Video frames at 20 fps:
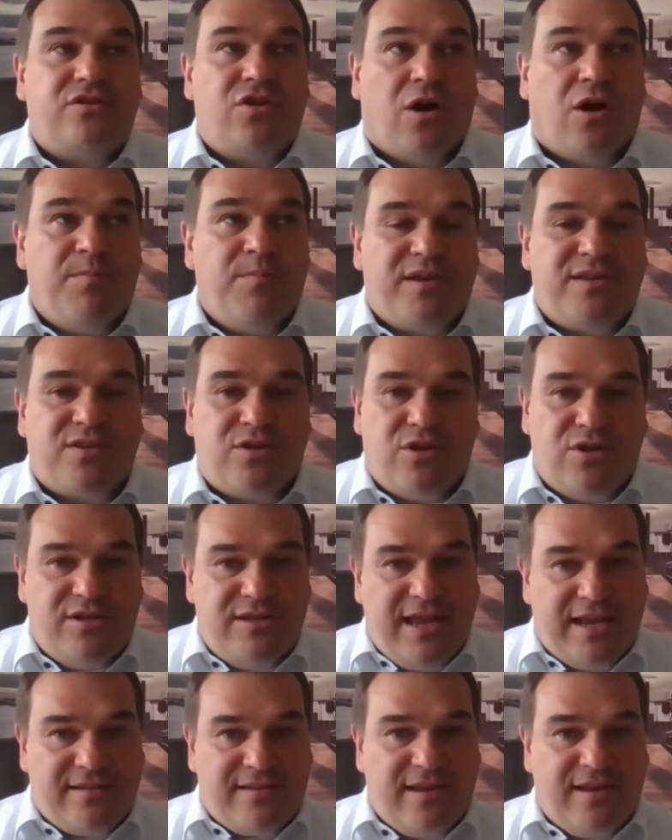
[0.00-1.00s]
topics
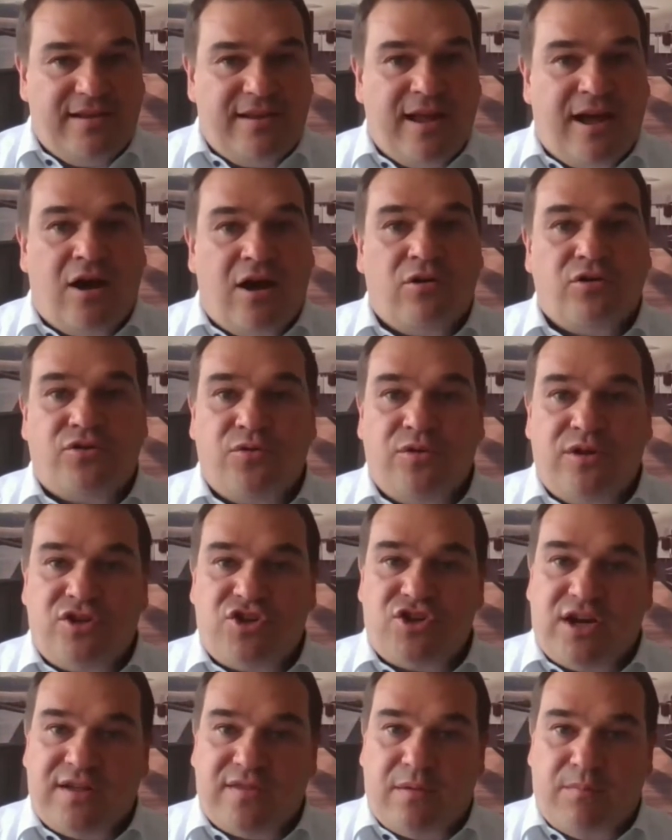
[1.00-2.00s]
connecting now to
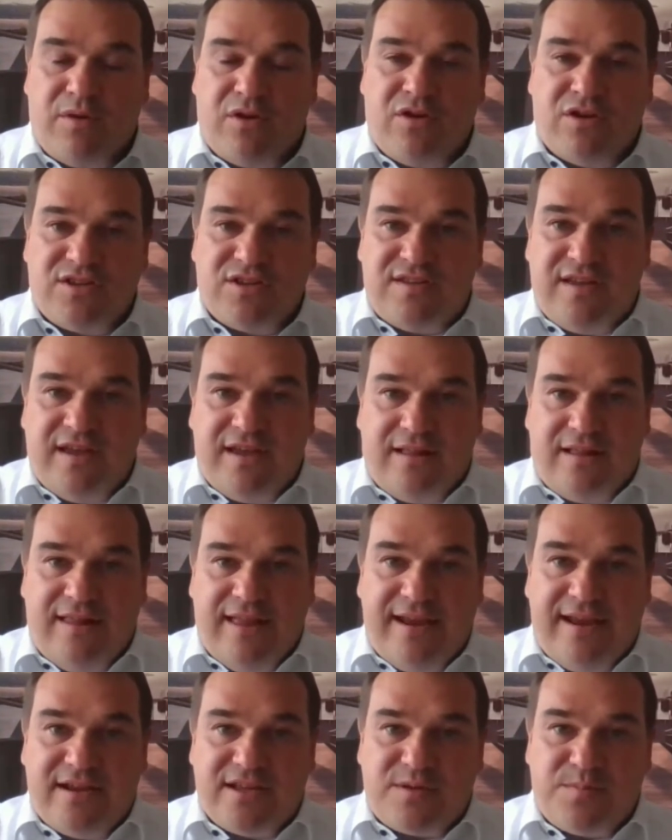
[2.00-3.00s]
each other because they are
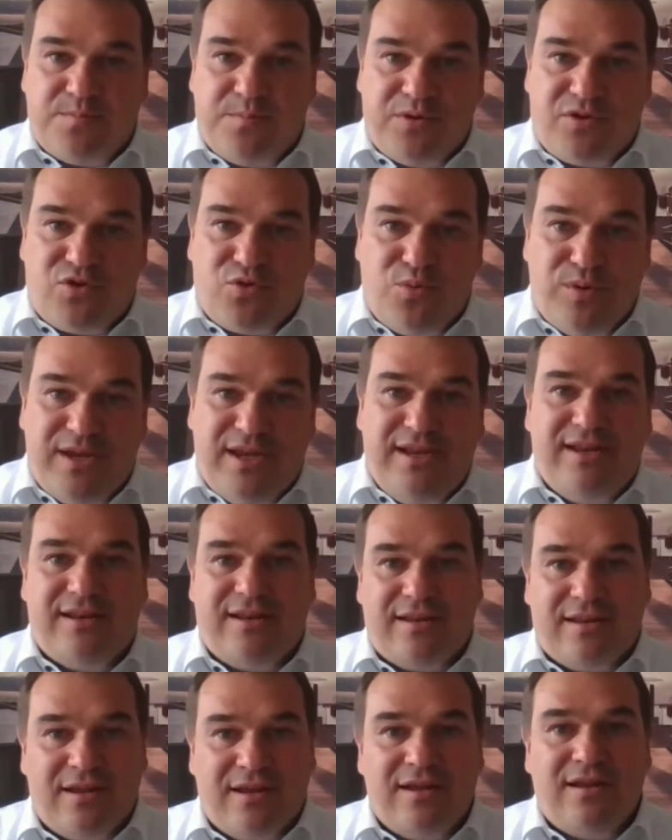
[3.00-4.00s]
layers
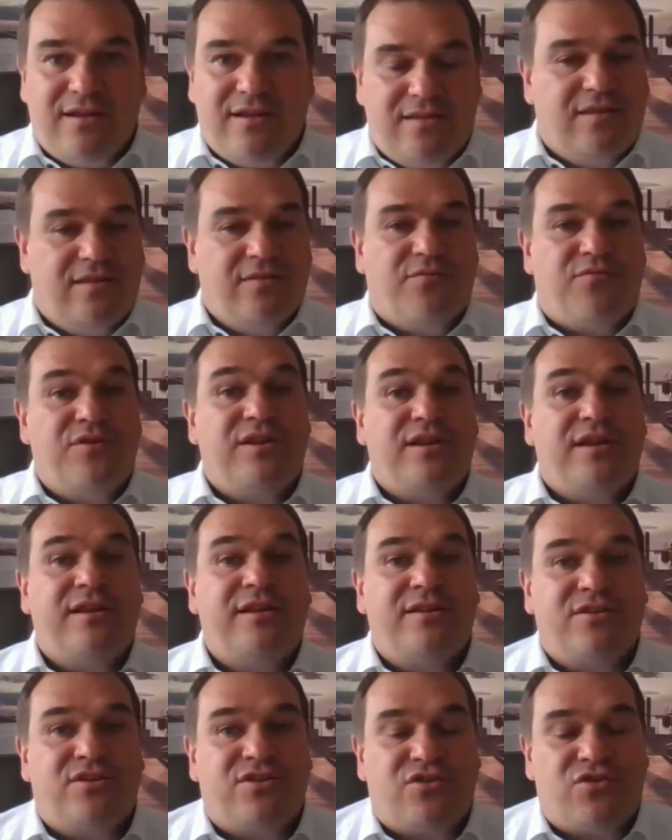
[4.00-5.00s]
between different
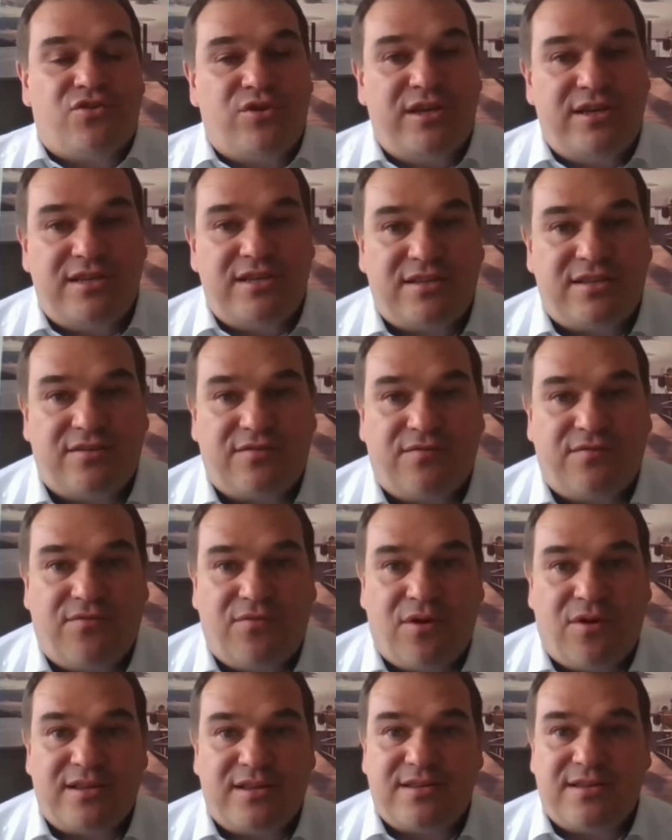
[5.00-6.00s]
industries.
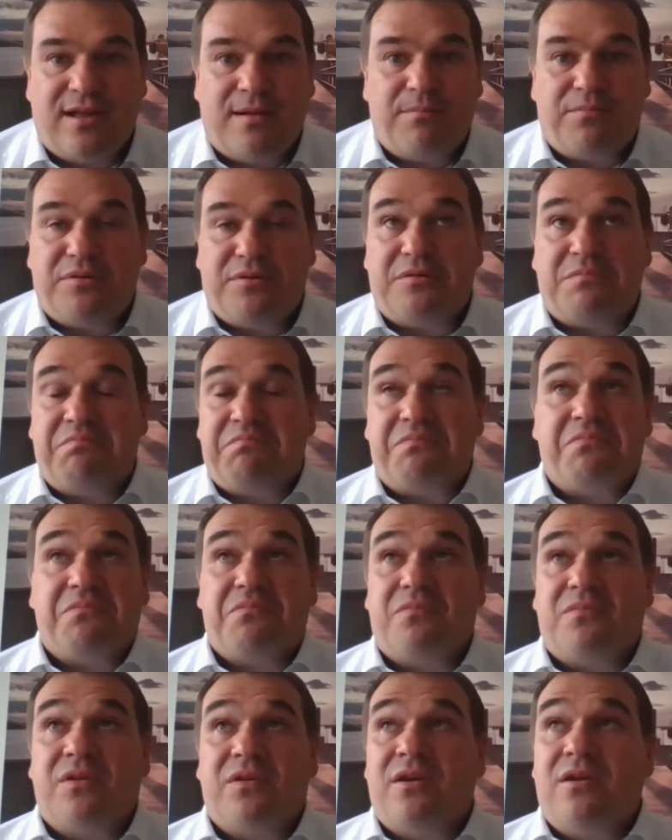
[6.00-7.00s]
For example,
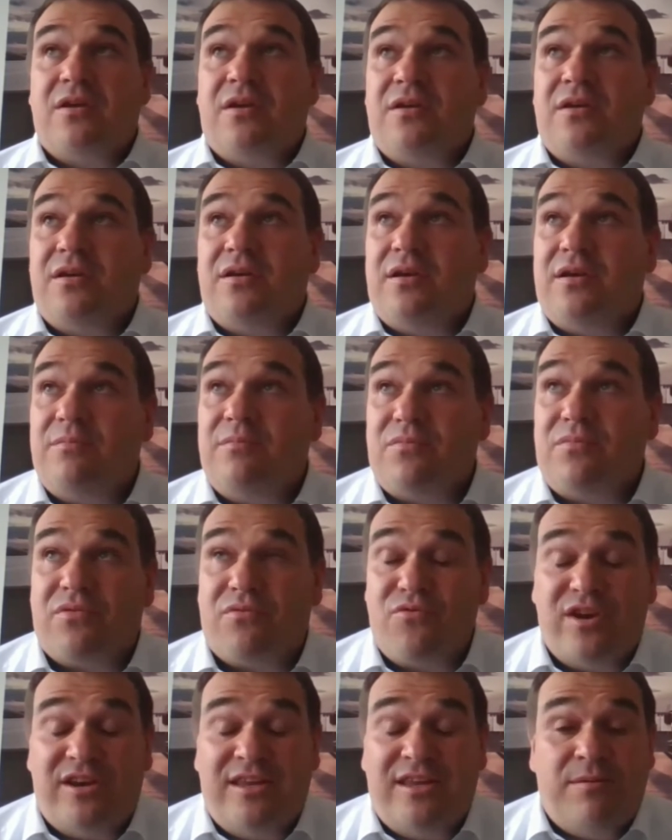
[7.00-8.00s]

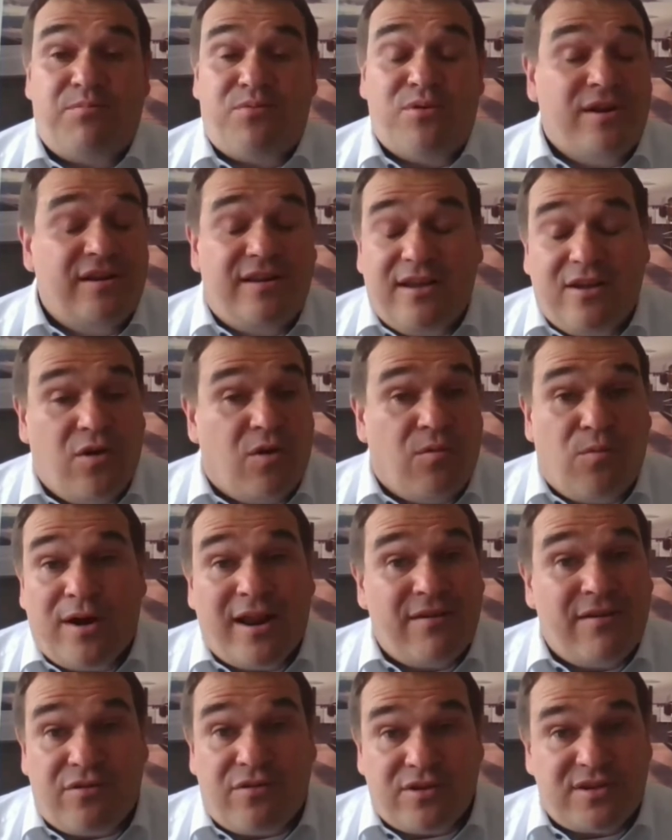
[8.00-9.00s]
3D printing or
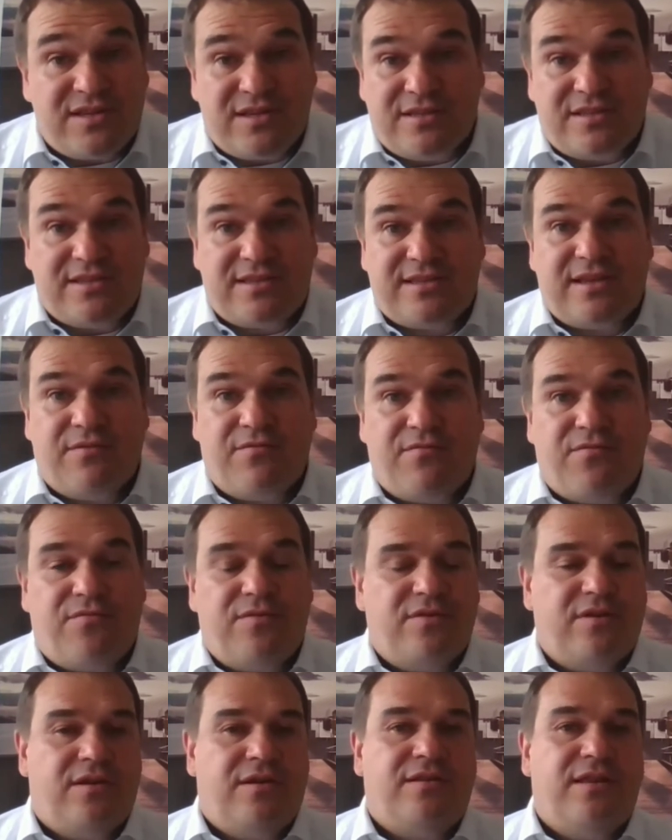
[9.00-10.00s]
whatever. It's
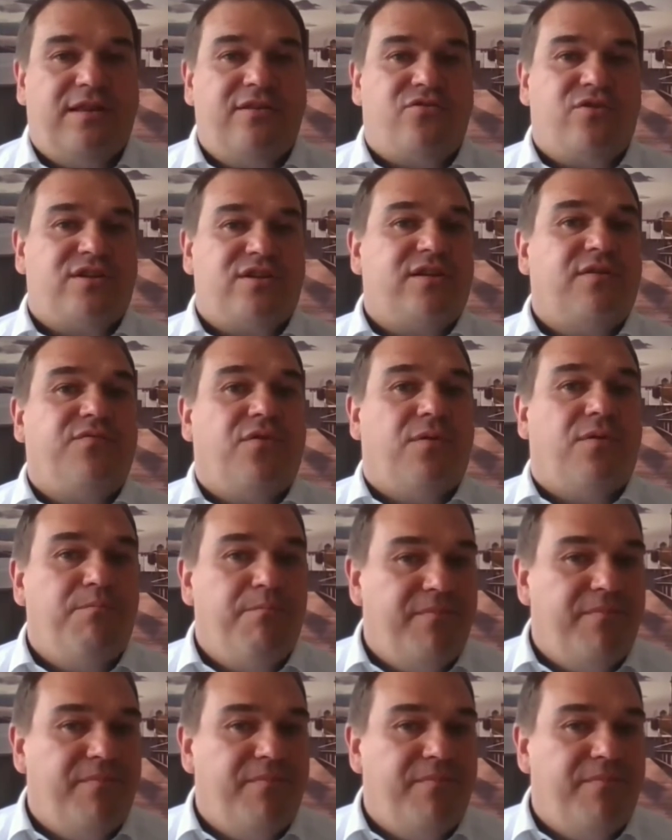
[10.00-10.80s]
interesting